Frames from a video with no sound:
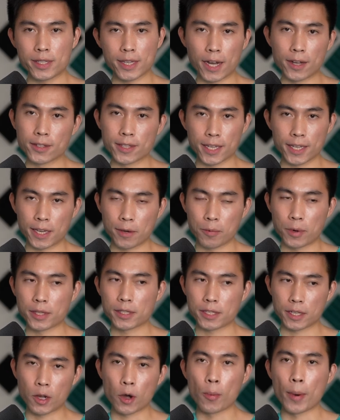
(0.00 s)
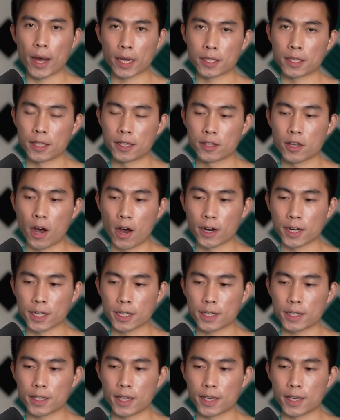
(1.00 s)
sounds like it wants to go back to the tonic.